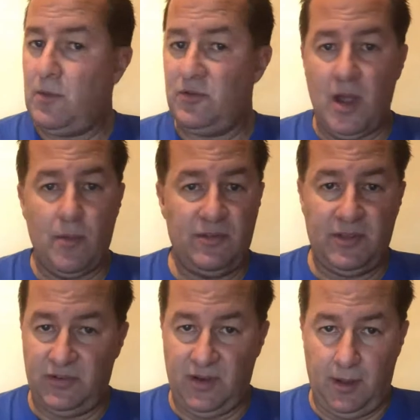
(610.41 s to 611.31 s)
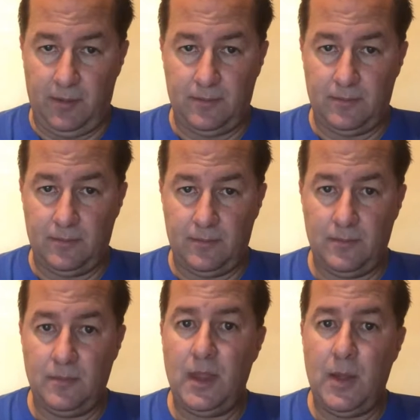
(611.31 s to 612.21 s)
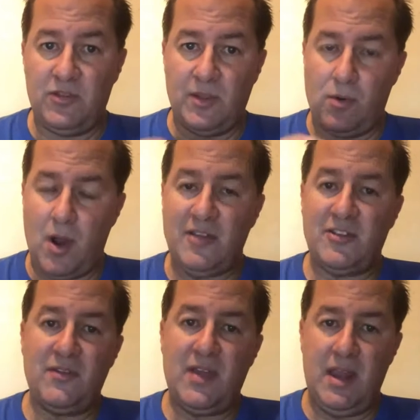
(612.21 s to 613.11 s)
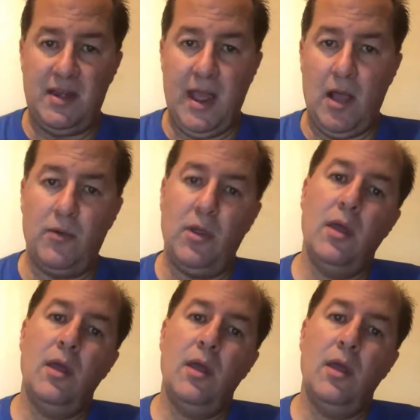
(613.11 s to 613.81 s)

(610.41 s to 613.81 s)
was not resisting. He was in the process of getting down,